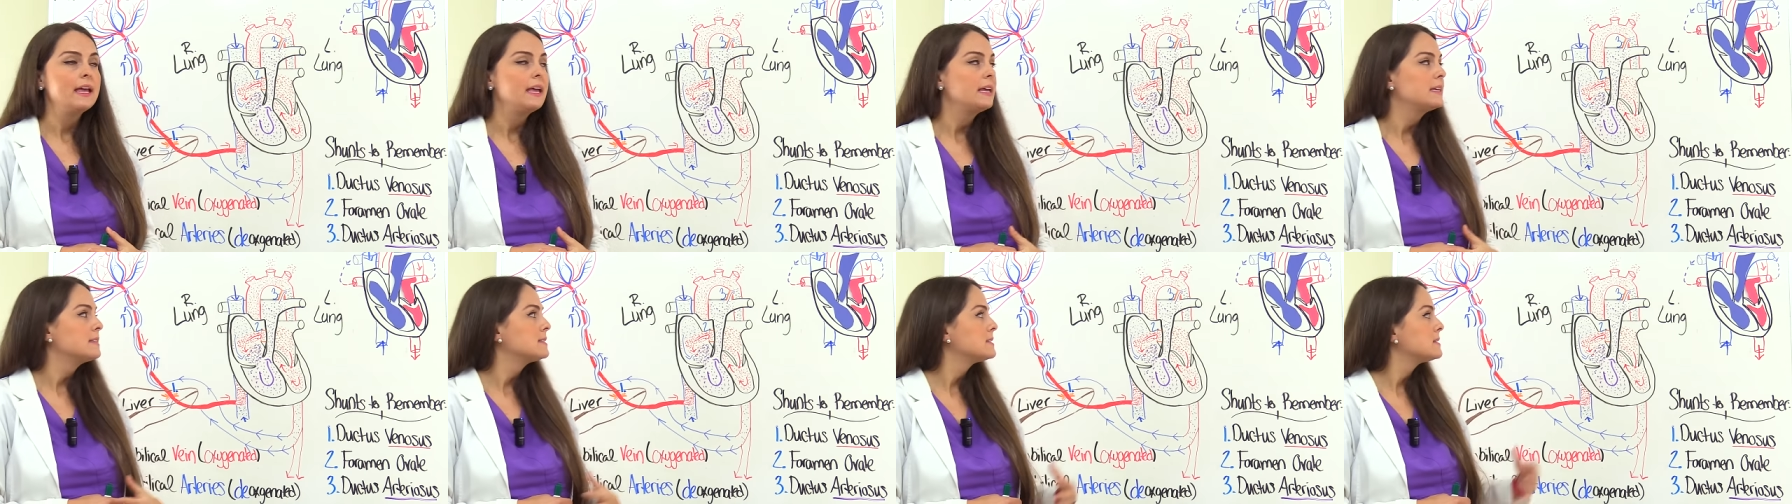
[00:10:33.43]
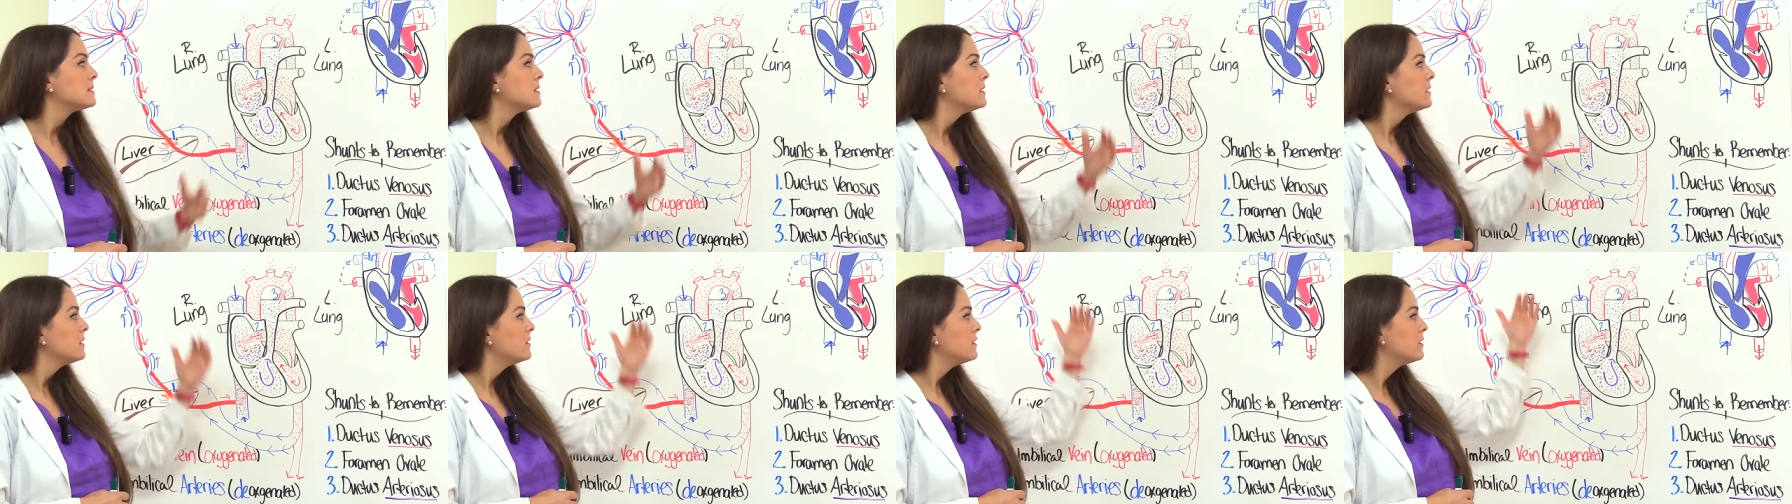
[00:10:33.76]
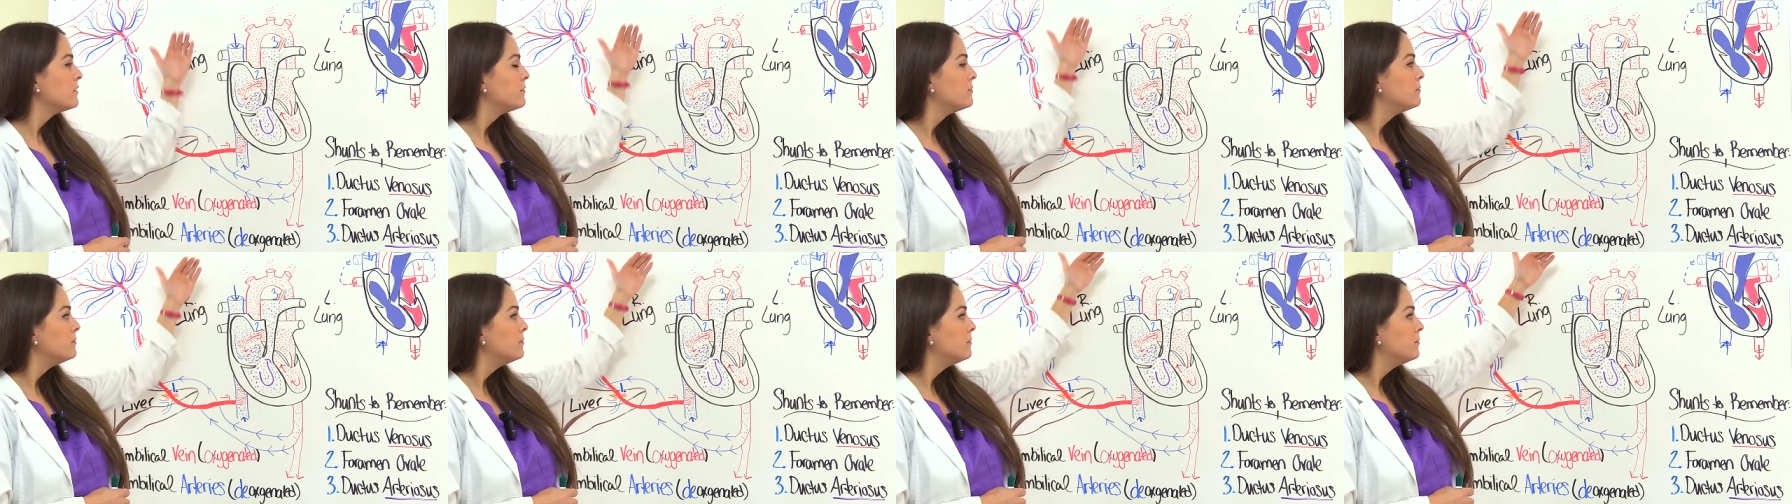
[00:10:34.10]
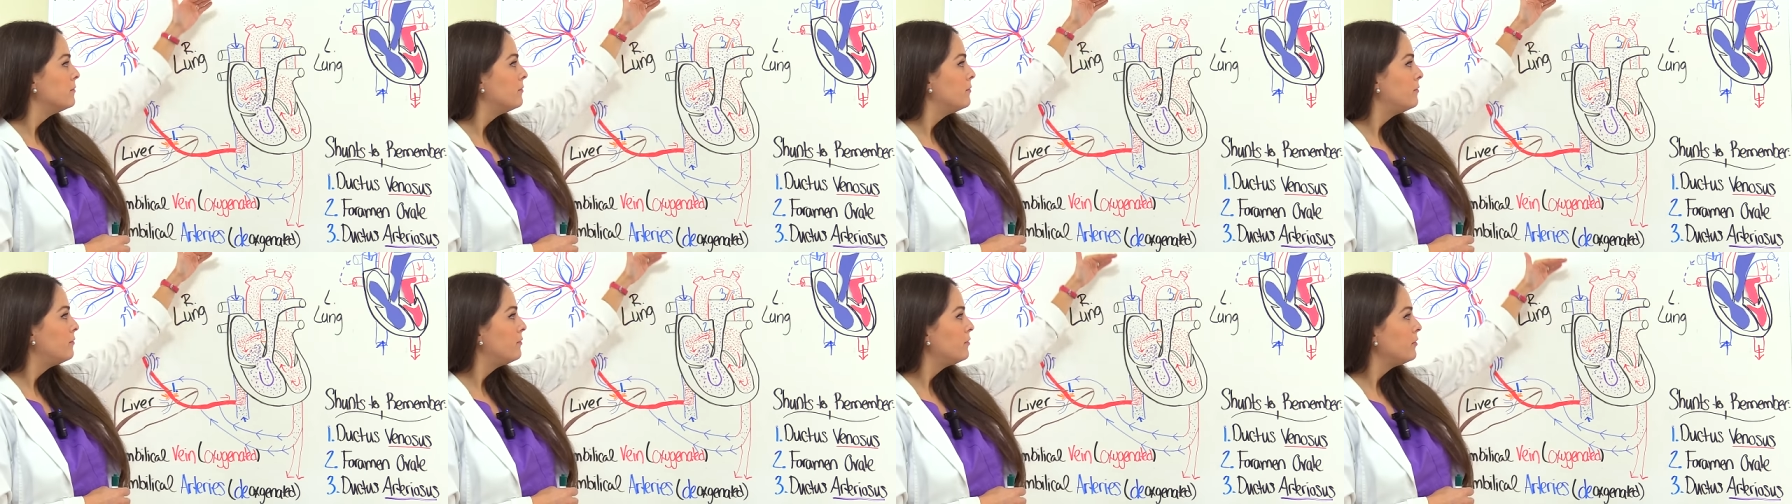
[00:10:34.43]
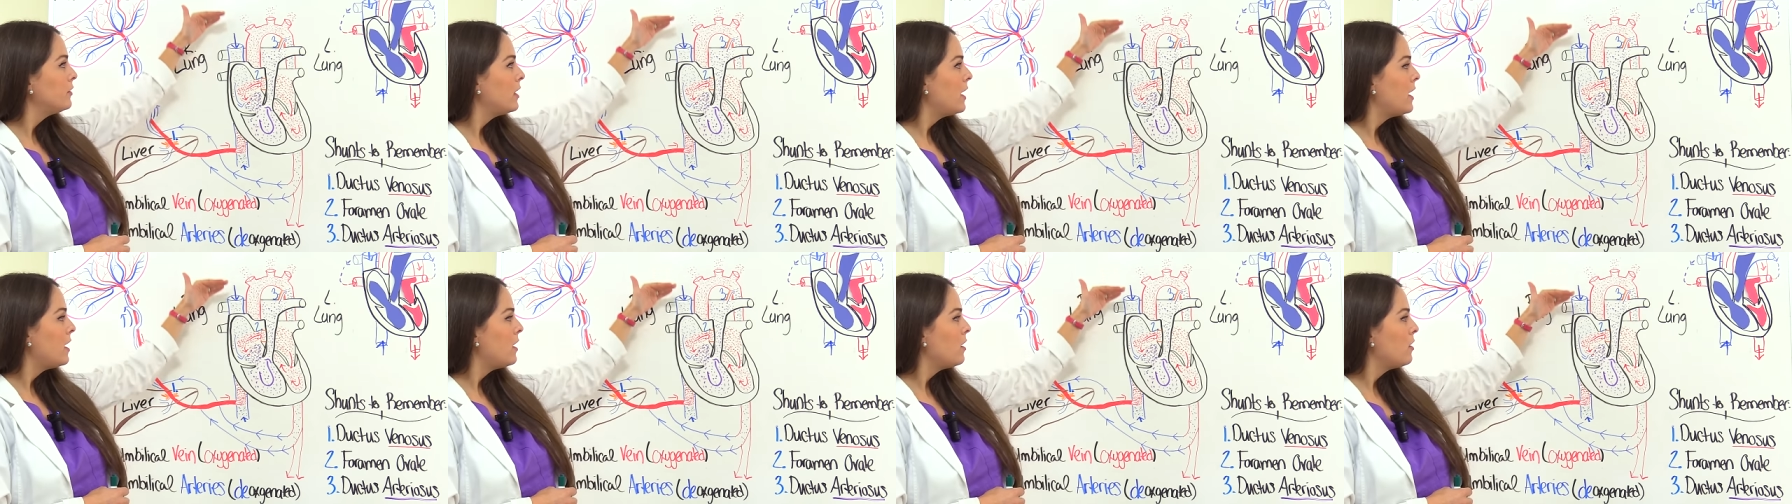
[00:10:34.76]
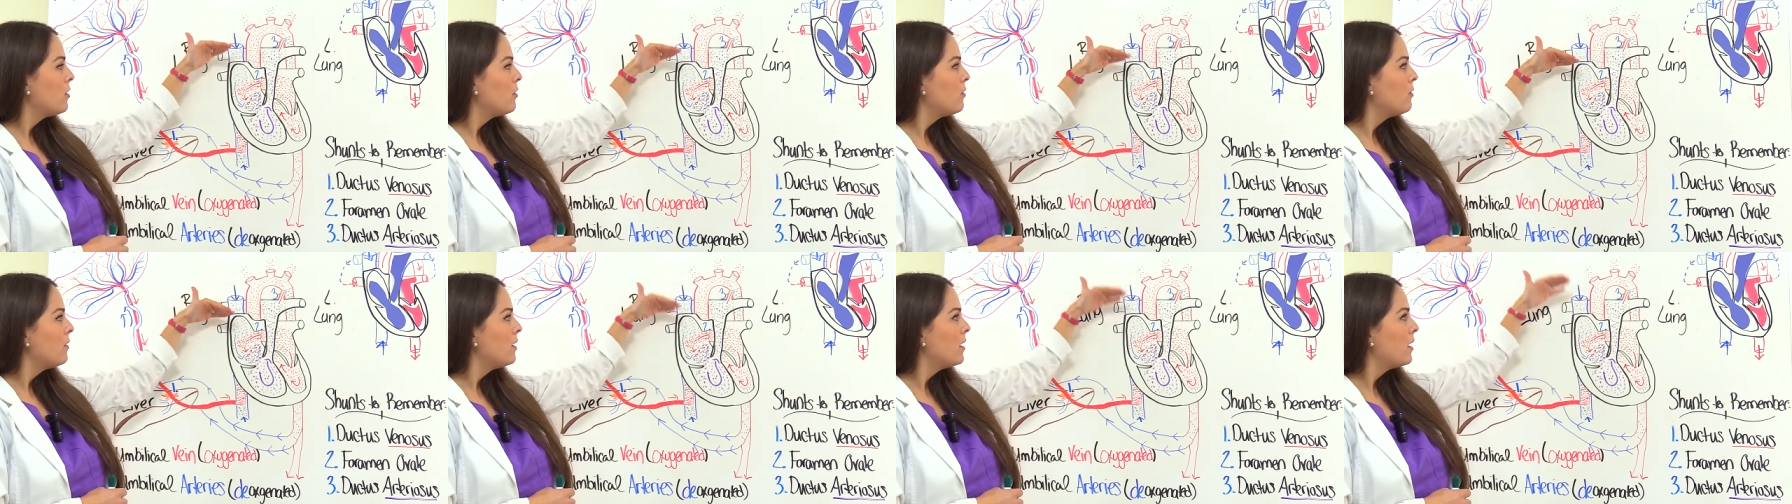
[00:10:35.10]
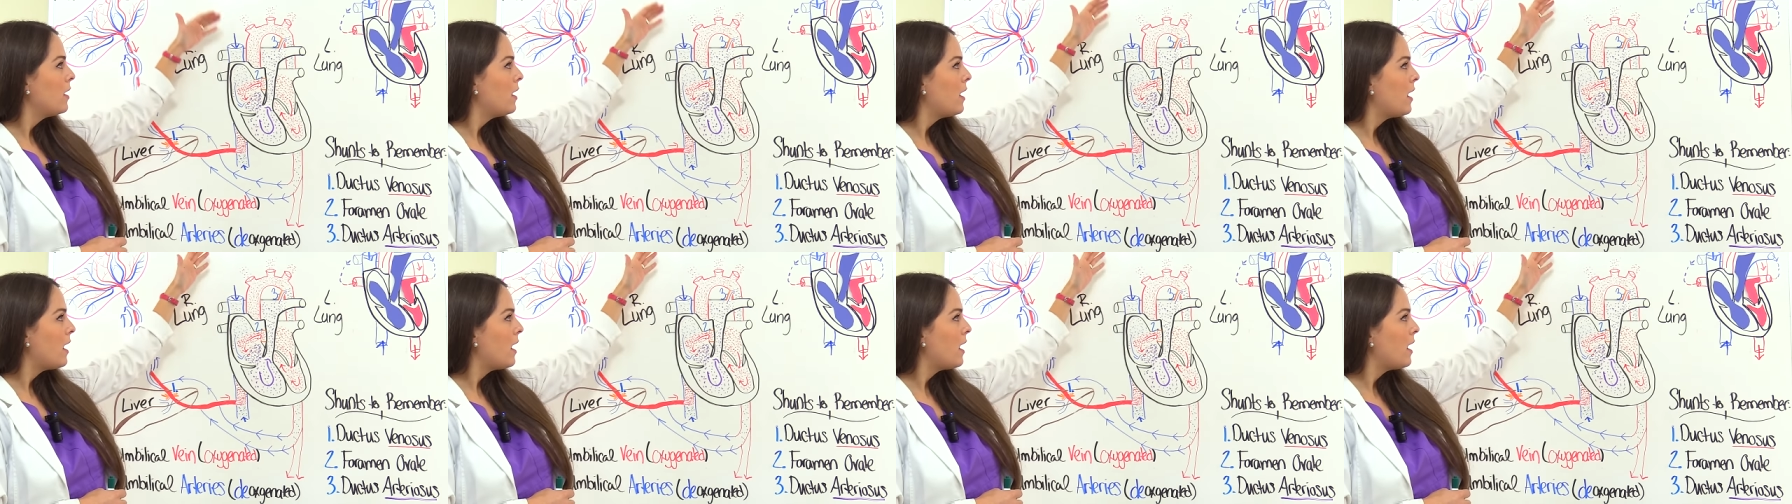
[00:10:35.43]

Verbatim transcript: is the flow